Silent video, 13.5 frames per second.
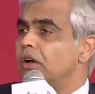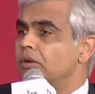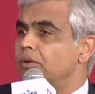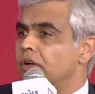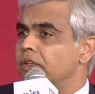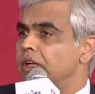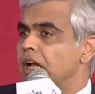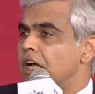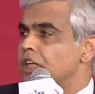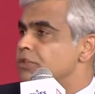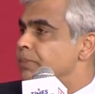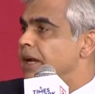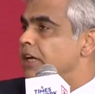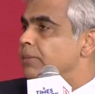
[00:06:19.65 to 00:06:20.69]
one of the
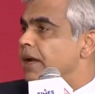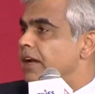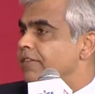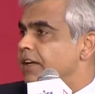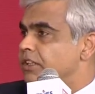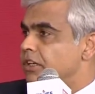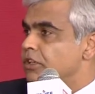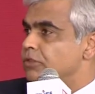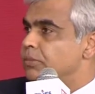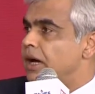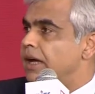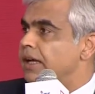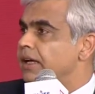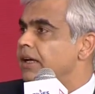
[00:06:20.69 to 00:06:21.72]
large paint manufacturers
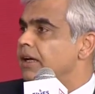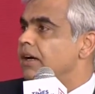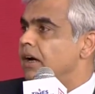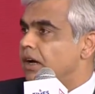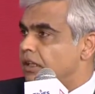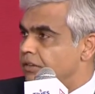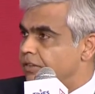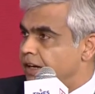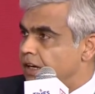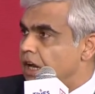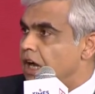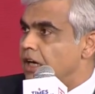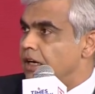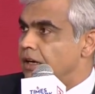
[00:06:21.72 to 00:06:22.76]
buy another very
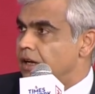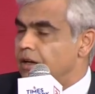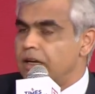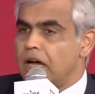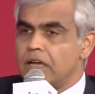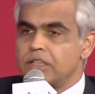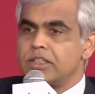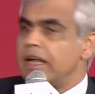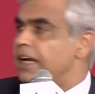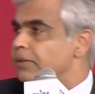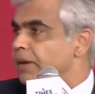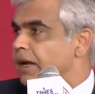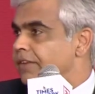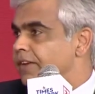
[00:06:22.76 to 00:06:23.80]
large light
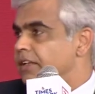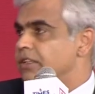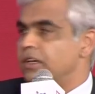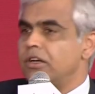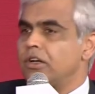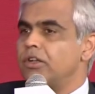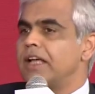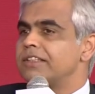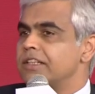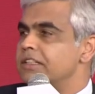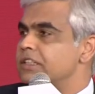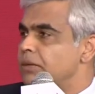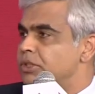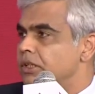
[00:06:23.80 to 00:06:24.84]
manufacturer. Now that's
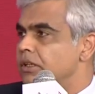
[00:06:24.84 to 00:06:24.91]
consumption.